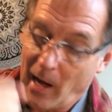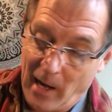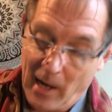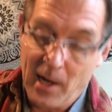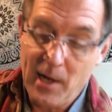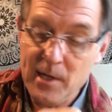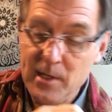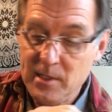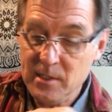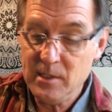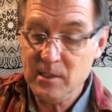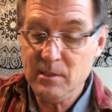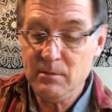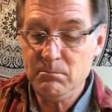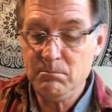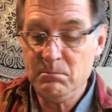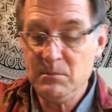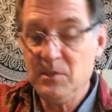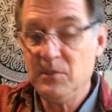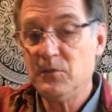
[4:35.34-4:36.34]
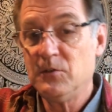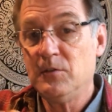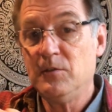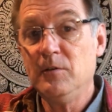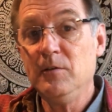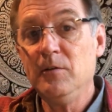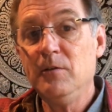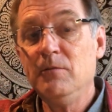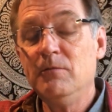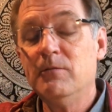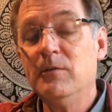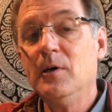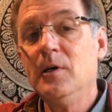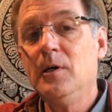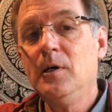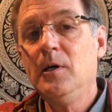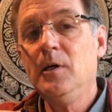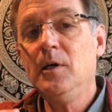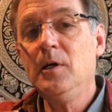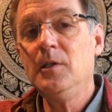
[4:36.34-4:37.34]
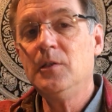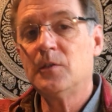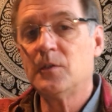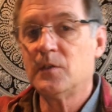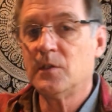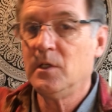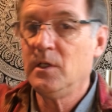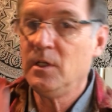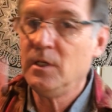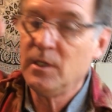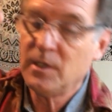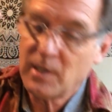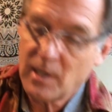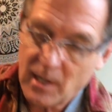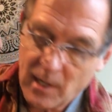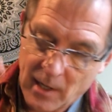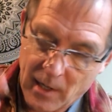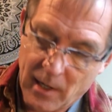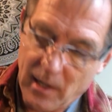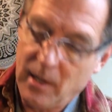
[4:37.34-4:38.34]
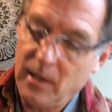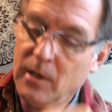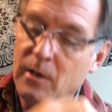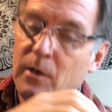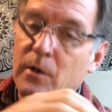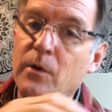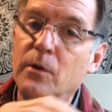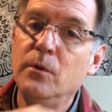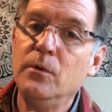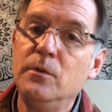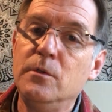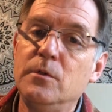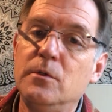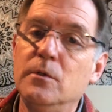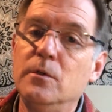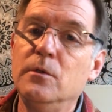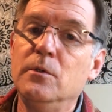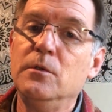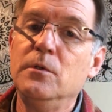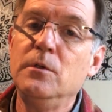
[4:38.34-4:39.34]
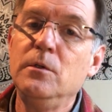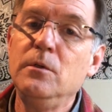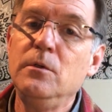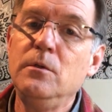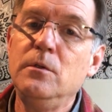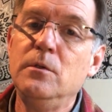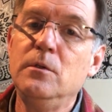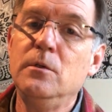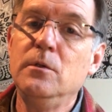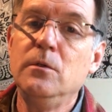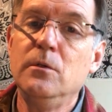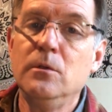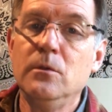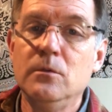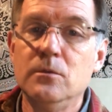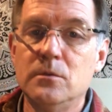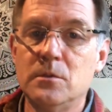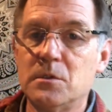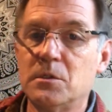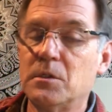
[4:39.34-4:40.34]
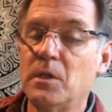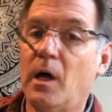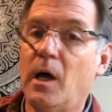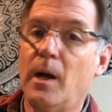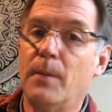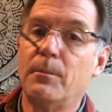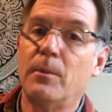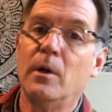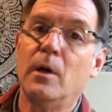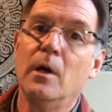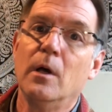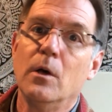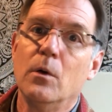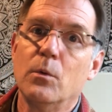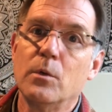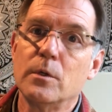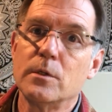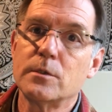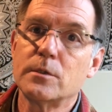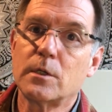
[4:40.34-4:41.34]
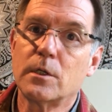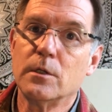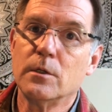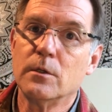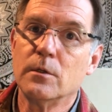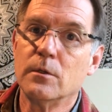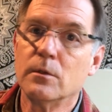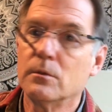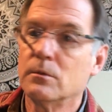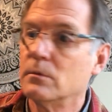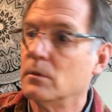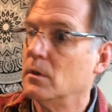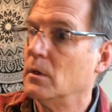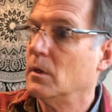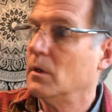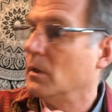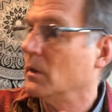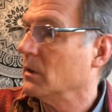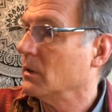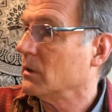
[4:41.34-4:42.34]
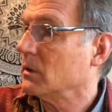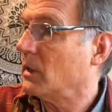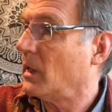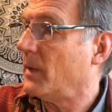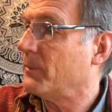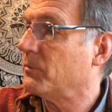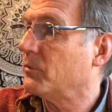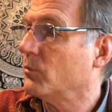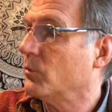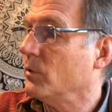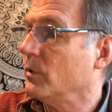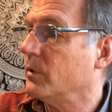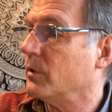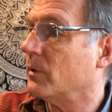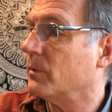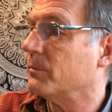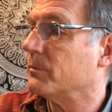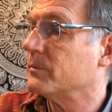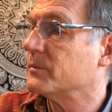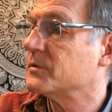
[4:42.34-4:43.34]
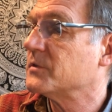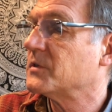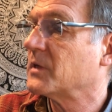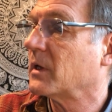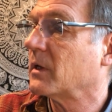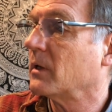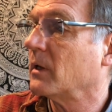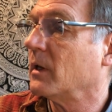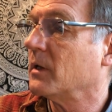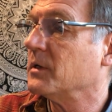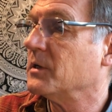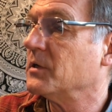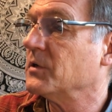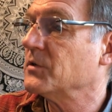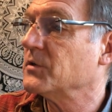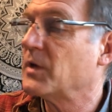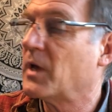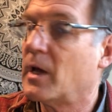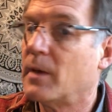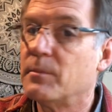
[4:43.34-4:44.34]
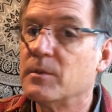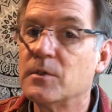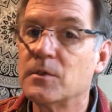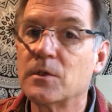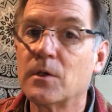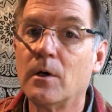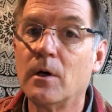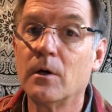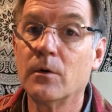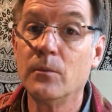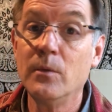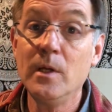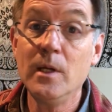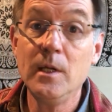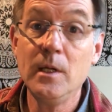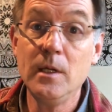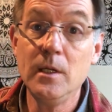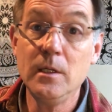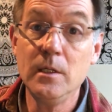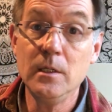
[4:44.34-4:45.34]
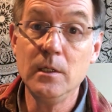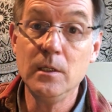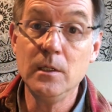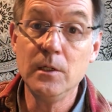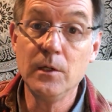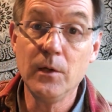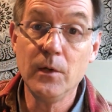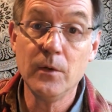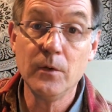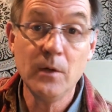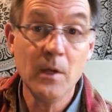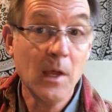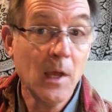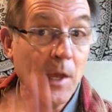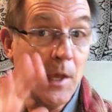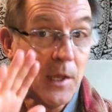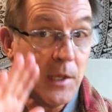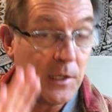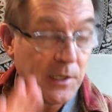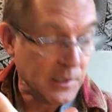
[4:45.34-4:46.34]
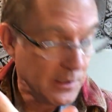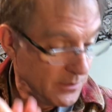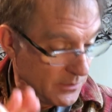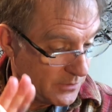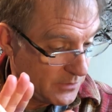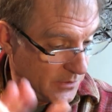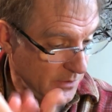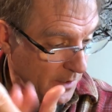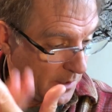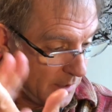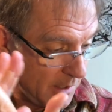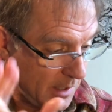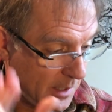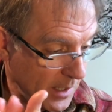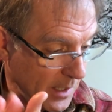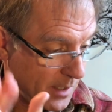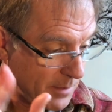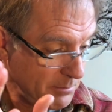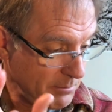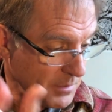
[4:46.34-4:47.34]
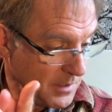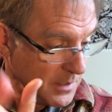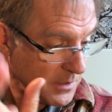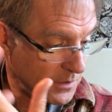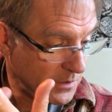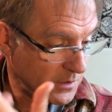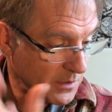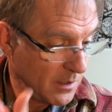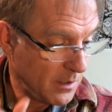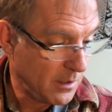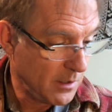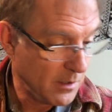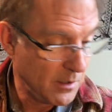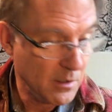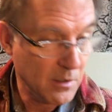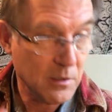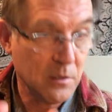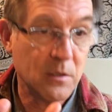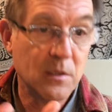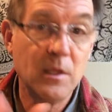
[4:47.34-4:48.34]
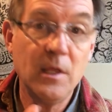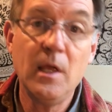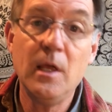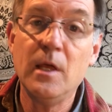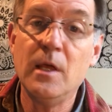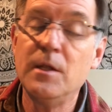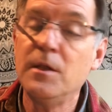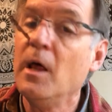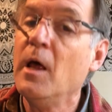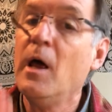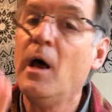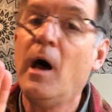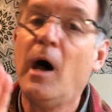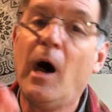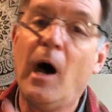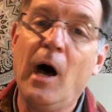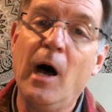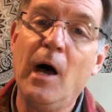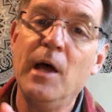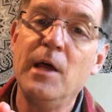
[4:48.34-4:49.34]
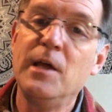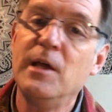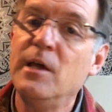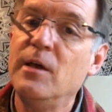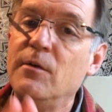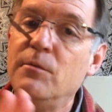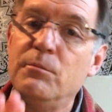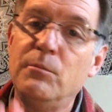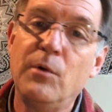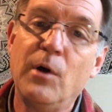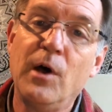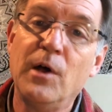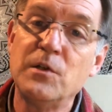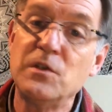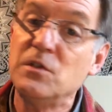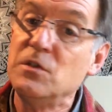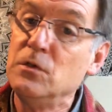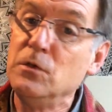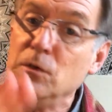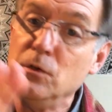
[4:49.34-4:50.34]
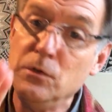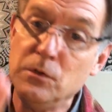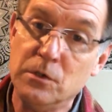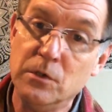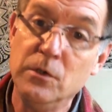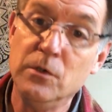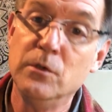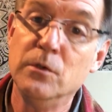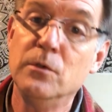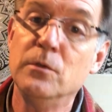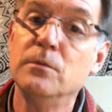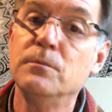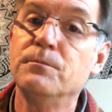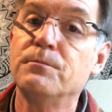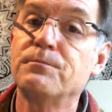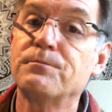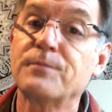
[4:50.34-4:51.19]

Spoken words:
I am Mr. Vatsek. How do you do? Stop. What else can you do? Clap the rhythm. Second line. Here's a happy song. Ready, go. Here's a happy song that I have brought to you.